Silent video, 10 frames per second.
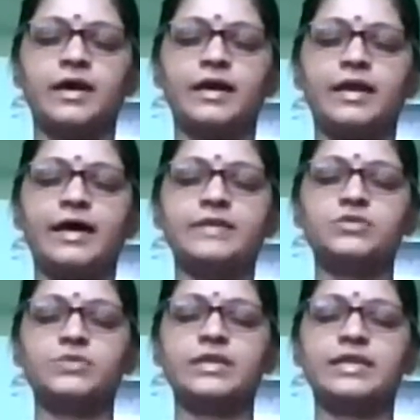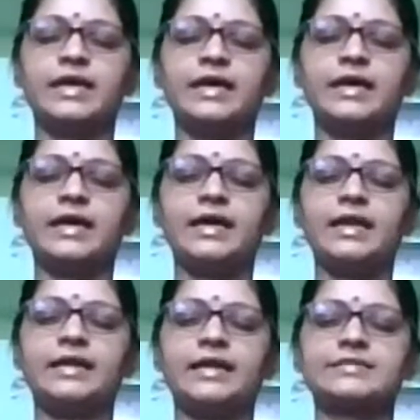And as you inhale
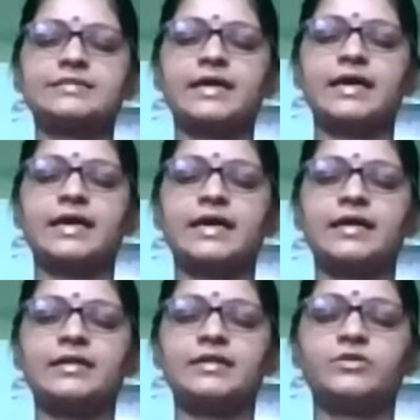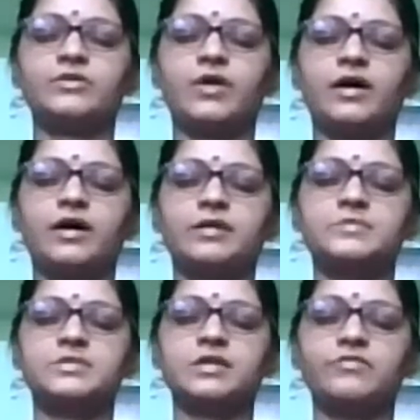and exhale, you are
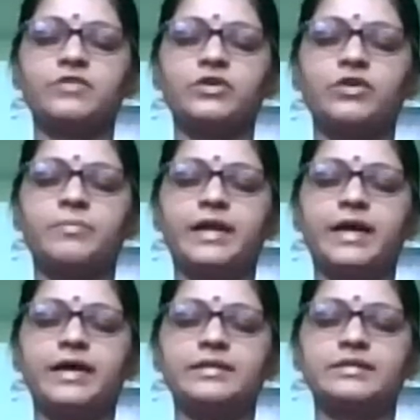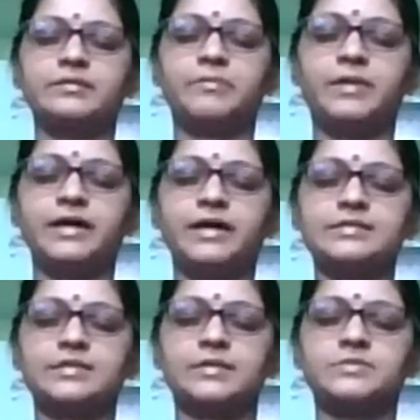observing your breath
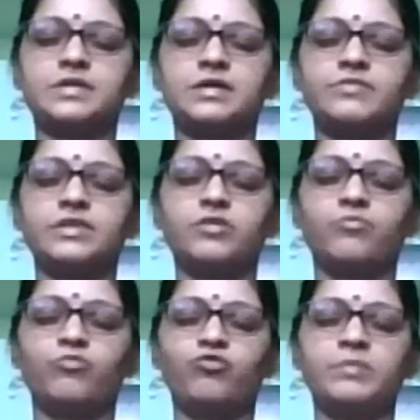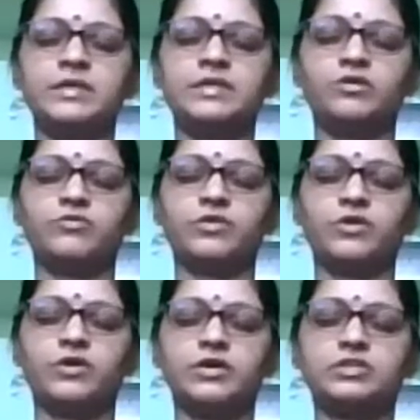plus observing the movement of
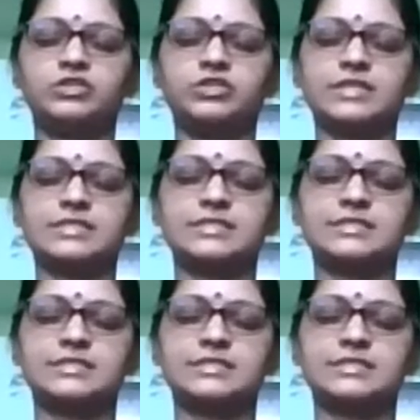your chest.